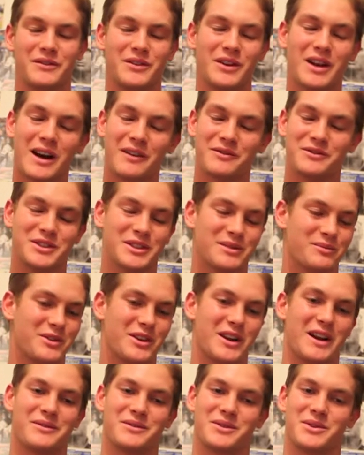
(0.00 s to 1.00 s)
If you love gym, you
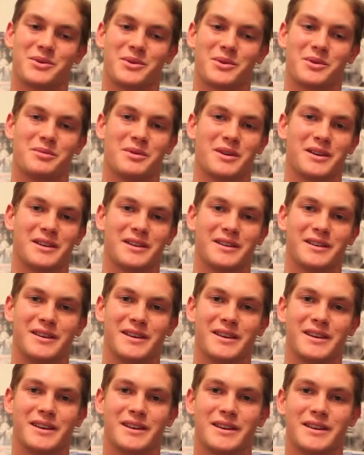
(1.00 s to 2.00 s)
love to talk about it.
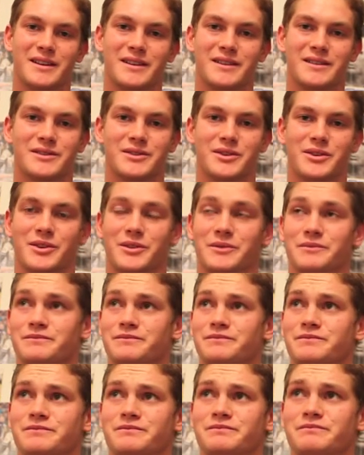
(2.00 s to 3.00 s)
So
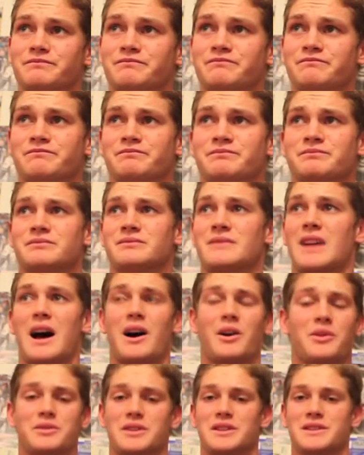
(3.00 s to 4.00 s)

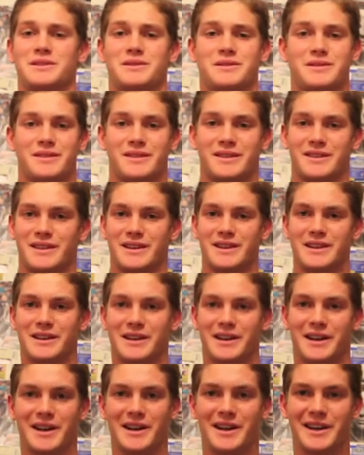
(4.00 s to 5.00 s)
I'll just, you
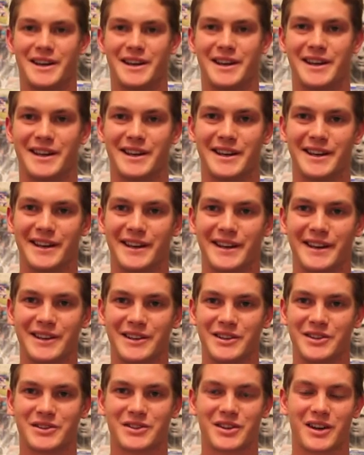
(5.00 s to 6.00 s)

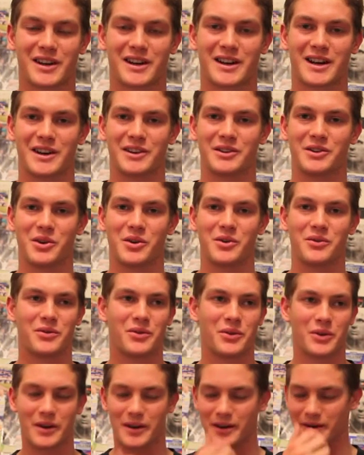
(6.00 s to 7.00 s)
just gotta kind of go
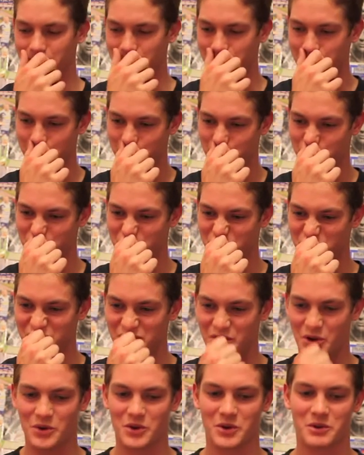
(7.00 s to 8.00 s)
for it and
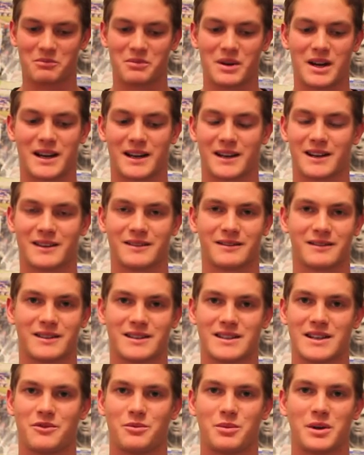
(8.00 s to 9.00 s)
don't look back,
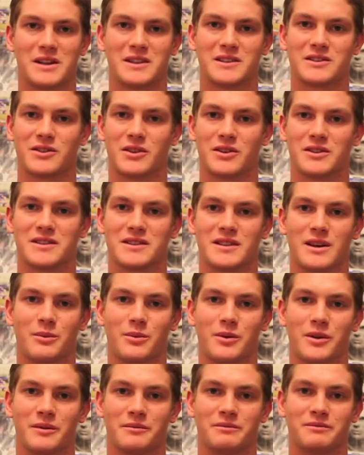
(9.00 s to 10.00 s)
because everybody starts
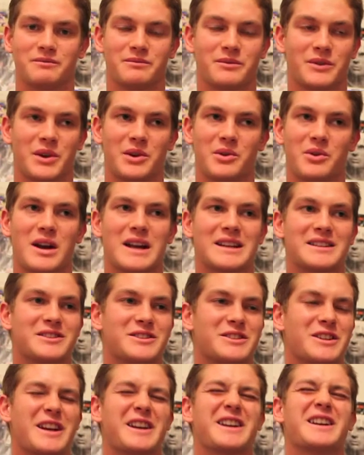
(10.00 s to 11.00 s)
somewhere. The greats,
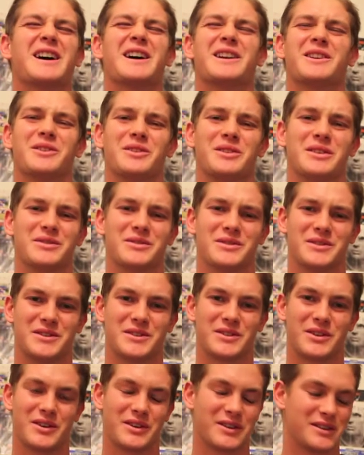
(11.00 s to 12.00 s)
Jay Cutler, even
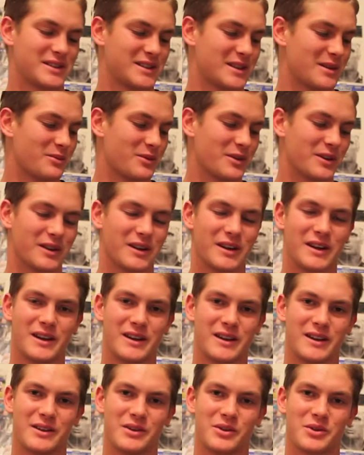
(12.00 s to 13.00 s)
started somewhere.
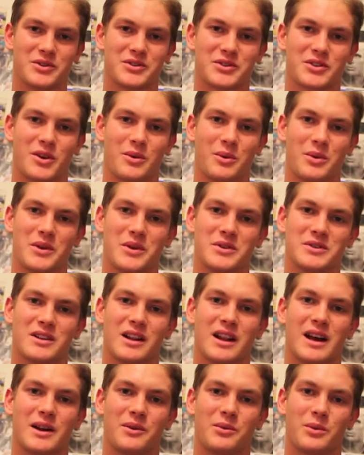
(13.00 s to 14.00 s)
You all start with those
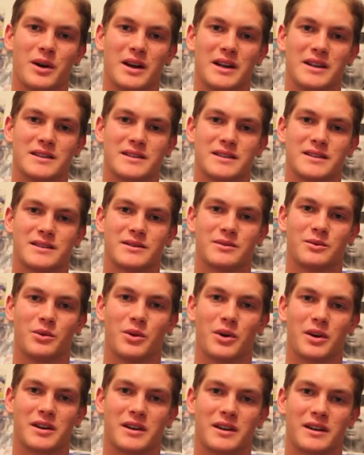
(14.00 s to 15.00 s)
lightweights,
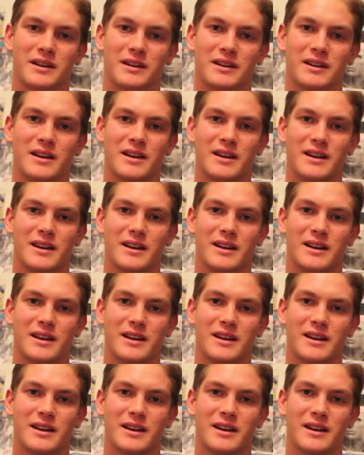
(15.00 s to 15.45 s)
working,